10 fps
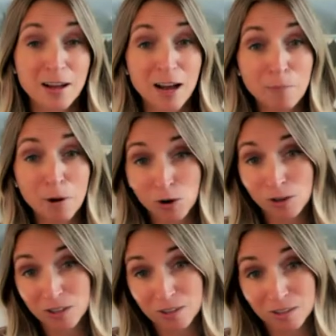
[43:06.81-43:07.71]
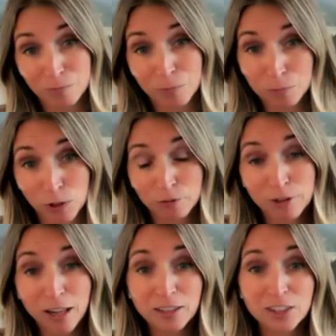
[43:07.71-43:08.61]
about people of
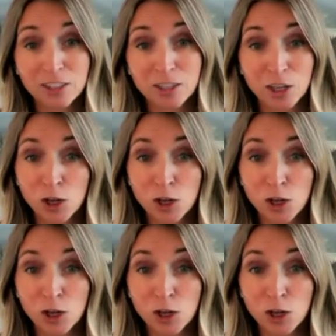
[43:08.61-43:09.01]
color